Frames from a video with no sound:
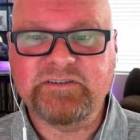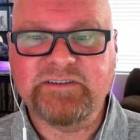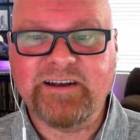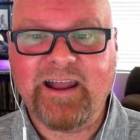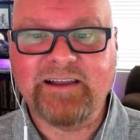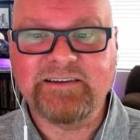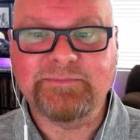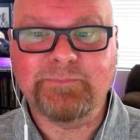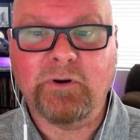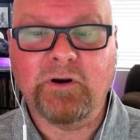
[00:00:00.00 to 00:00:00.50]
that
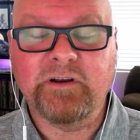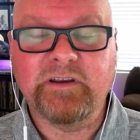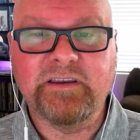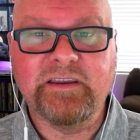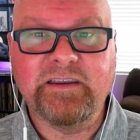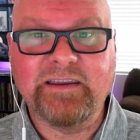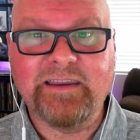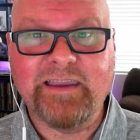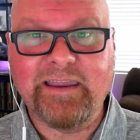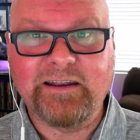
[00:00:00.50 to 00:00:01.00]
has
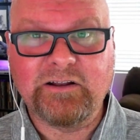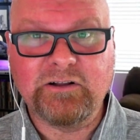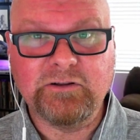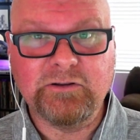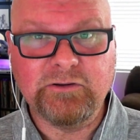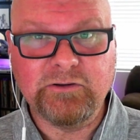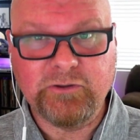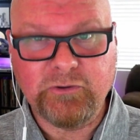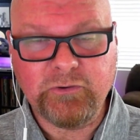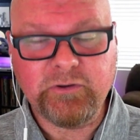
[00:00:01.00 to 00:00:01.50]
parking
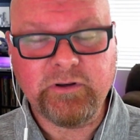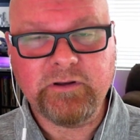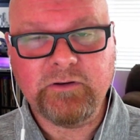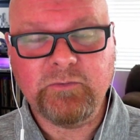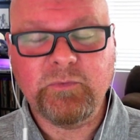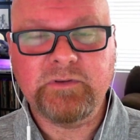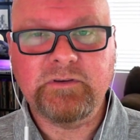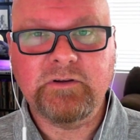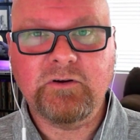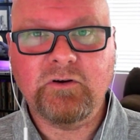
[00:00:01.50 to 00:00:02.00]

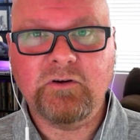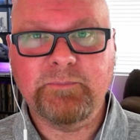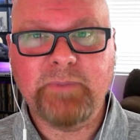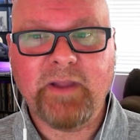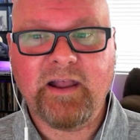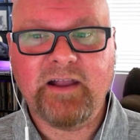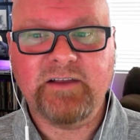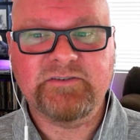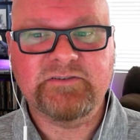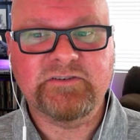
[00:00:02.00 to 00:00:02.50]
included with the
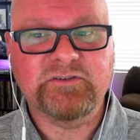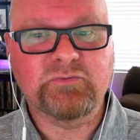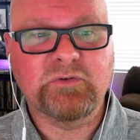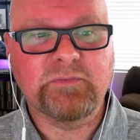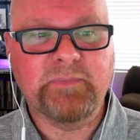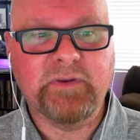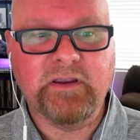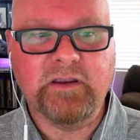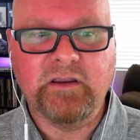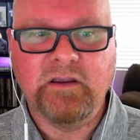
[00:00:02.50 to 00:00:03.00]
Pass, this
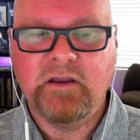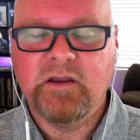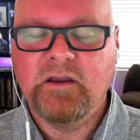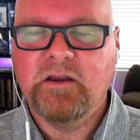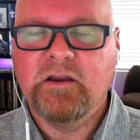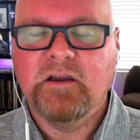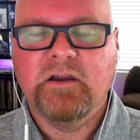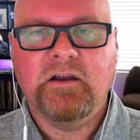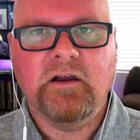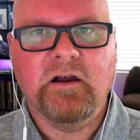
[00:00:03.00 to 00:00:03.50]
would be
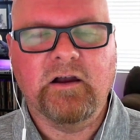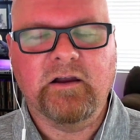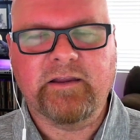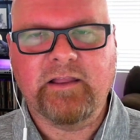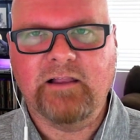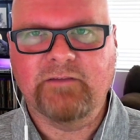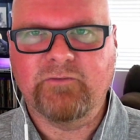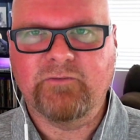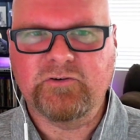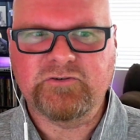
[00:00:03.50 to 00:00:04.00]

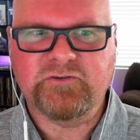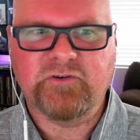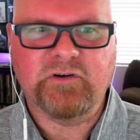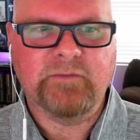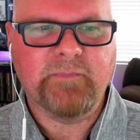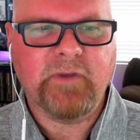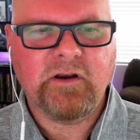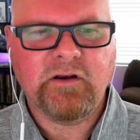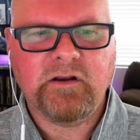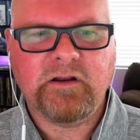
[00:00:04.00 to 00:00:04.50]
California's Great
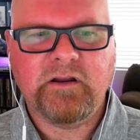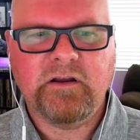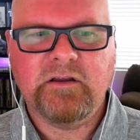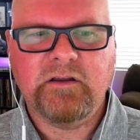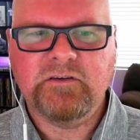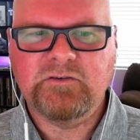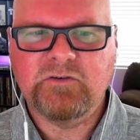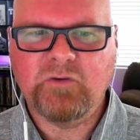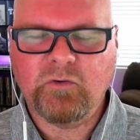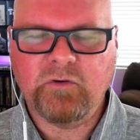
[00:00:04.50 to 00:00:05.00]

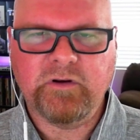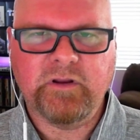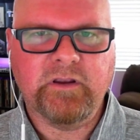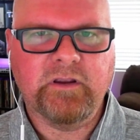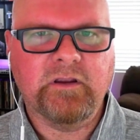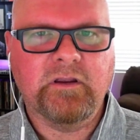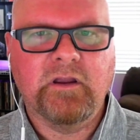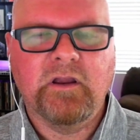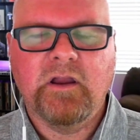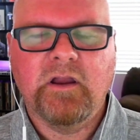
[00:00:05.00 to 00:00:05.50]
America,
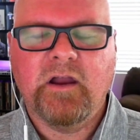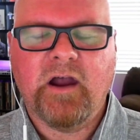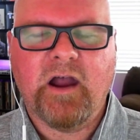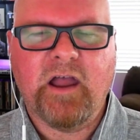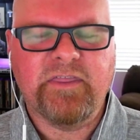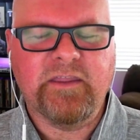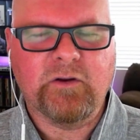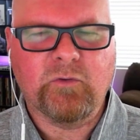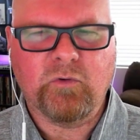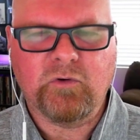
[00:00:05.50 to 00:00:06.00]
Dorney,
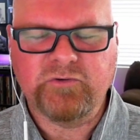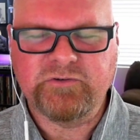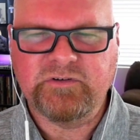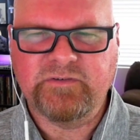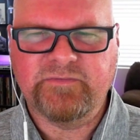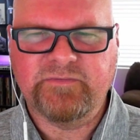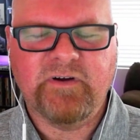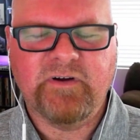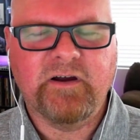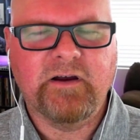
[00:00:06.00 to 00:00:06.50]
I think World
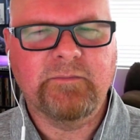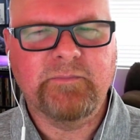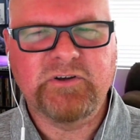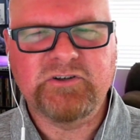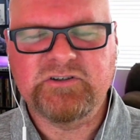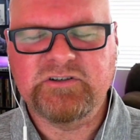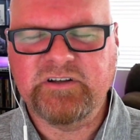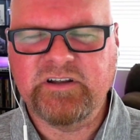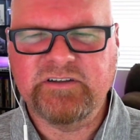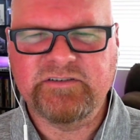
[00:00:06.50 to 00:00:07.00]
of Fun,
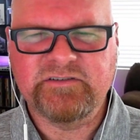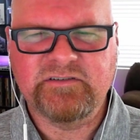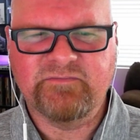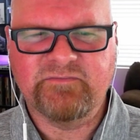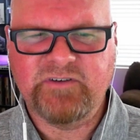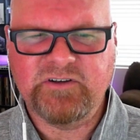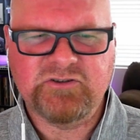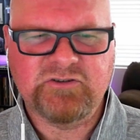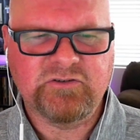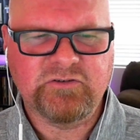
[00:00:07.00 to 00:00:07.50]
Michigan's and
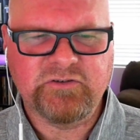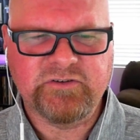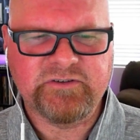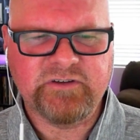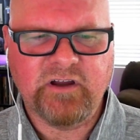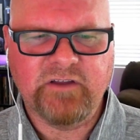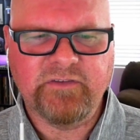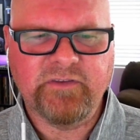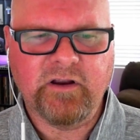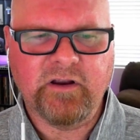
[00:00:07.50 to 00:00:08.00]
Fisher is
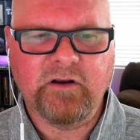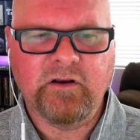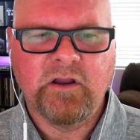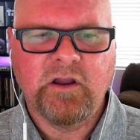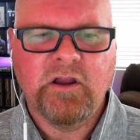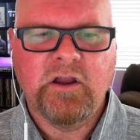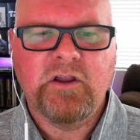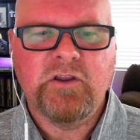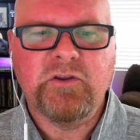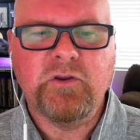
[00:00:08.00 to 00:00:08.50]
on there.
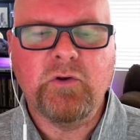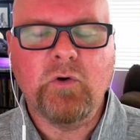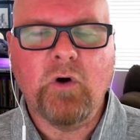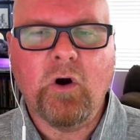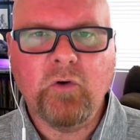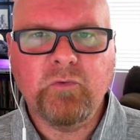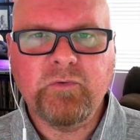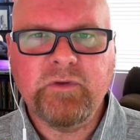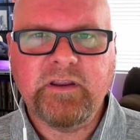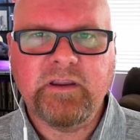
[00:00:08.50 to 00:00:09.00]
You
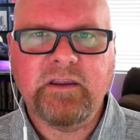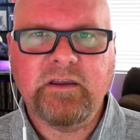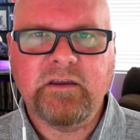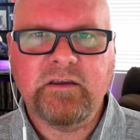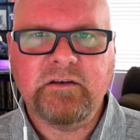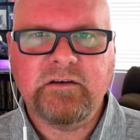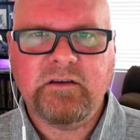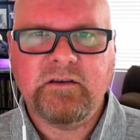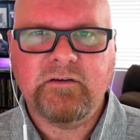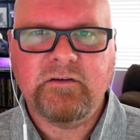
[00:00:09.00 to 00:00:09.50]
only
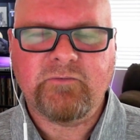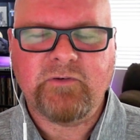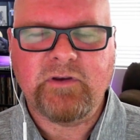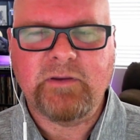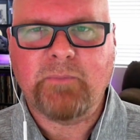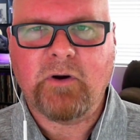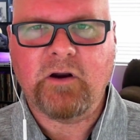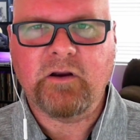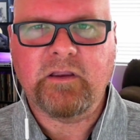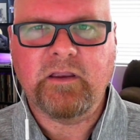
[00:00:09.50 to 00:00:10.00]
get
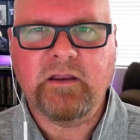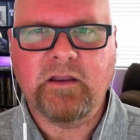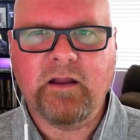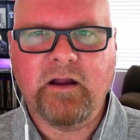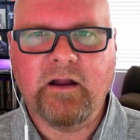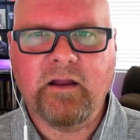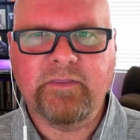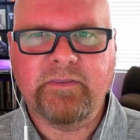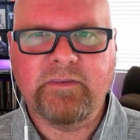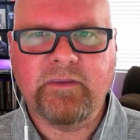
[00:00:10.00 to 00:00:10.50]
free parking
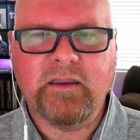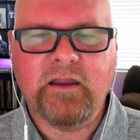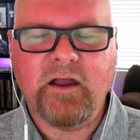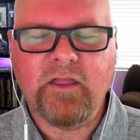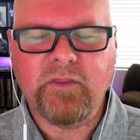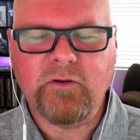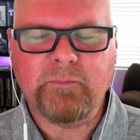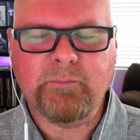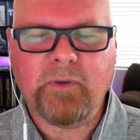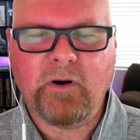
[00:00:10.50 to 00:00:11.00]
at the
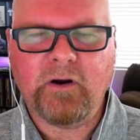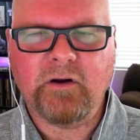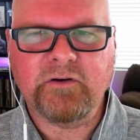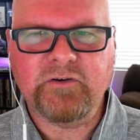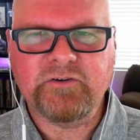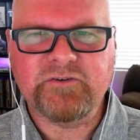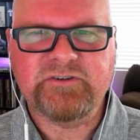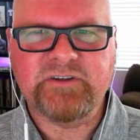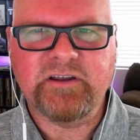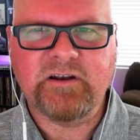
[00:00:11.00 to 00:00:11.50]
other
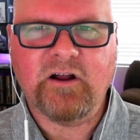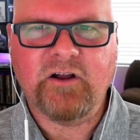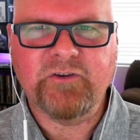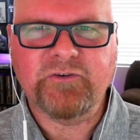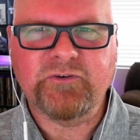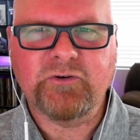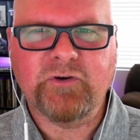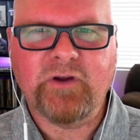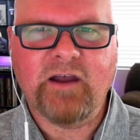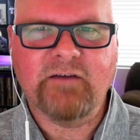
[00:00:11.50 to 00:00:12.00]
parks that
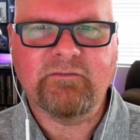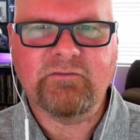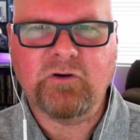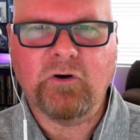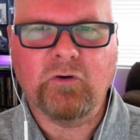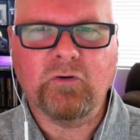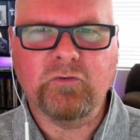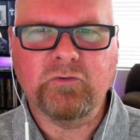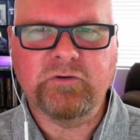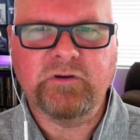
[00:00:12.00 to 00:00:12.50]
also have
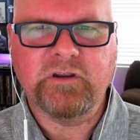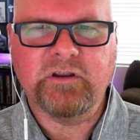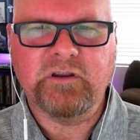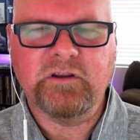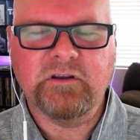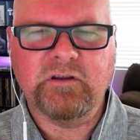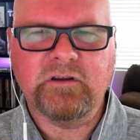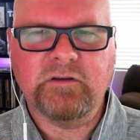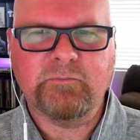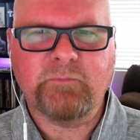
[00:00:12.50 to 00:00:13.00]
gold
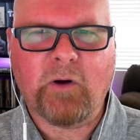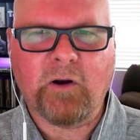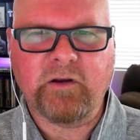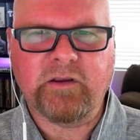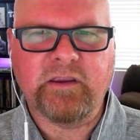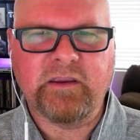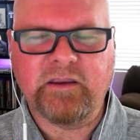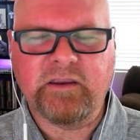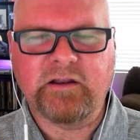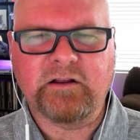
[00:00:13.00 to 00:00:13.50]

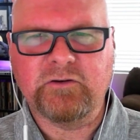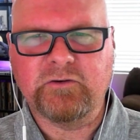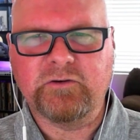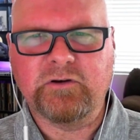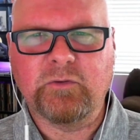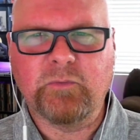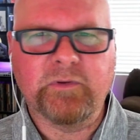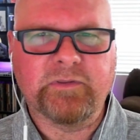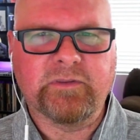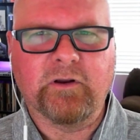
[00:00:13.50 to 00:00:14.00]
parking
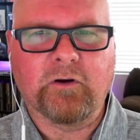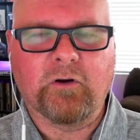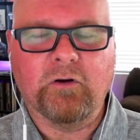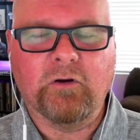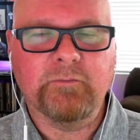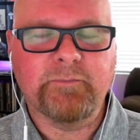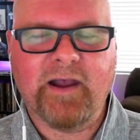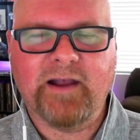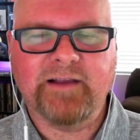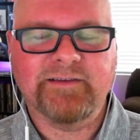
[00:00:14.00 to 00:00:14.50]
included with their
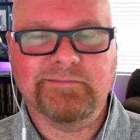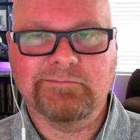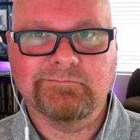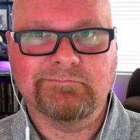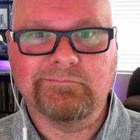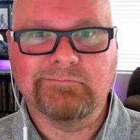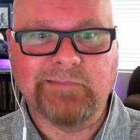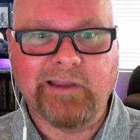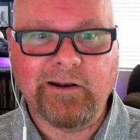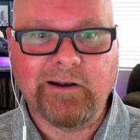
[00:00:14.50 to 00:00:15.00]
Gold Pass.
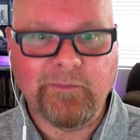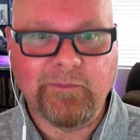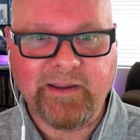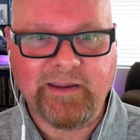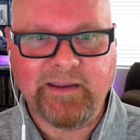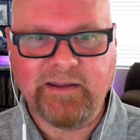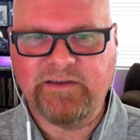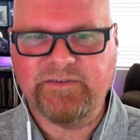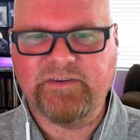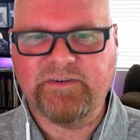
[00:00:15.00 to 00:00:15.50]
They don't
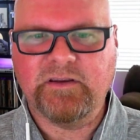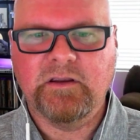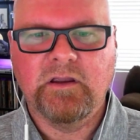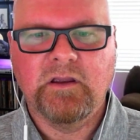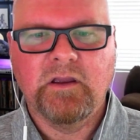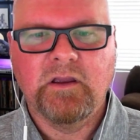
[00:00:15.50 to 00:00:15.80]
make it easy.